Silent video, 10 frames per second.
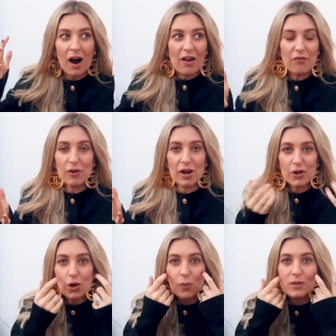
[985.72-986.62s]
I feel
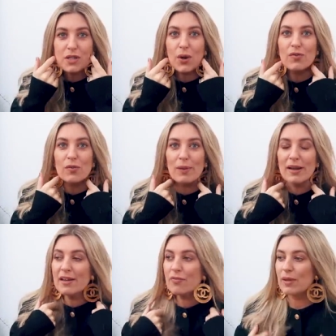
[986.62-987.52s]
like no one's going to
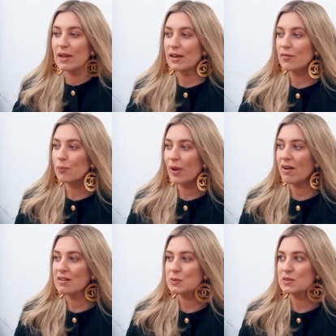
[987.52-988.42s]
believe me. And even
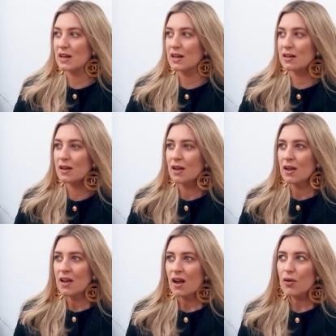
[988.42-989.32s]
Paris was like,
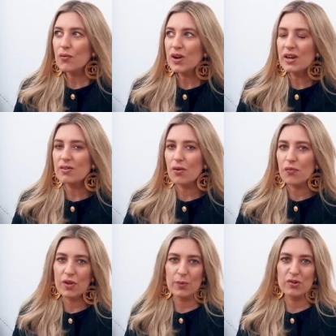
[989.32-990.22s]
I really
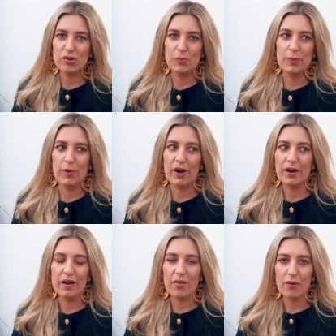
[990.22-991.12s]
don't think we should be
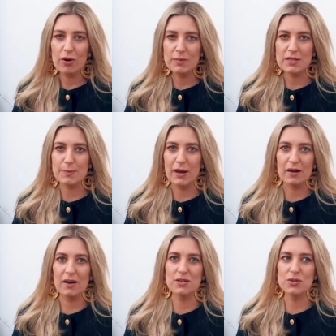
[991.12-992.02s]
buying another Hermes
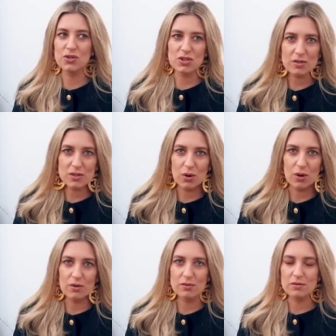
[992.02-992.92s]
bag. Like, you just
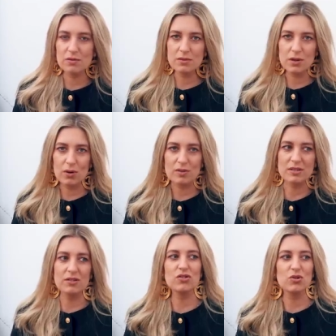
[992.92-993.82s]
got the
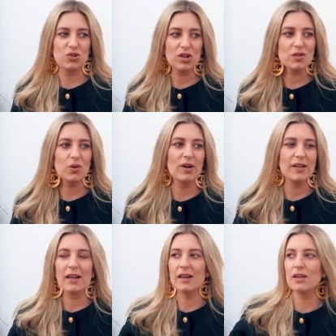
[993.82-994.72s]
Constance, you just got
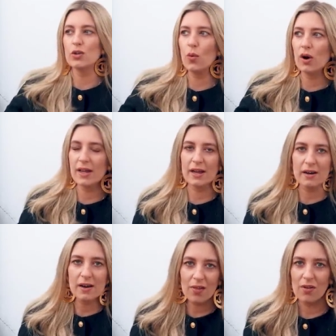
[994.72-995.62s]
Achille. You are
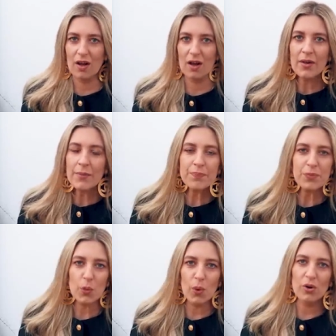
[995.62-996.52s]
getting another
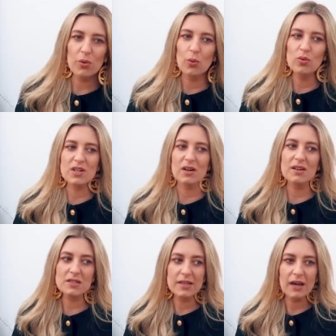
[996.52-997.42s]
one on order. And
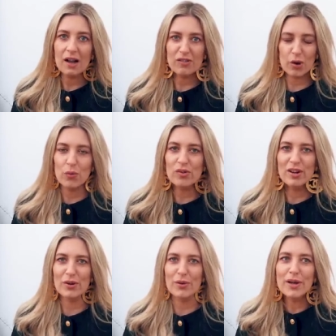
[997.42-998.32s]
I was like, yeah, I
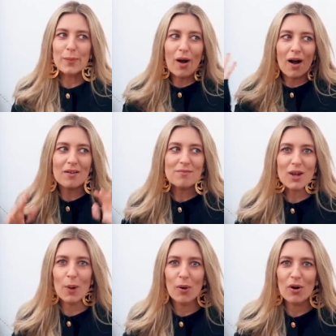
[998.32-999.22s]
totally agree, but
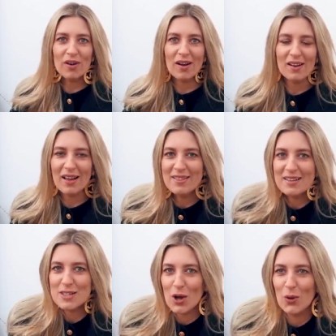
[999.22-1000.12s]
come on, like,
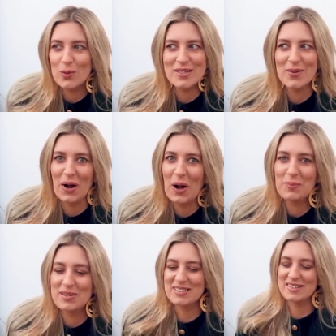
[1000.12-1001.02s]
let's go see what
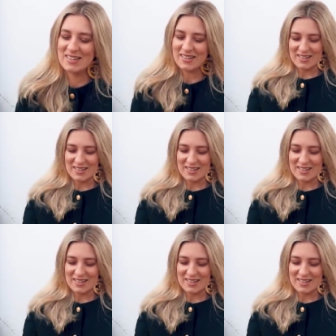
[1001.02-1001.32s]
happens.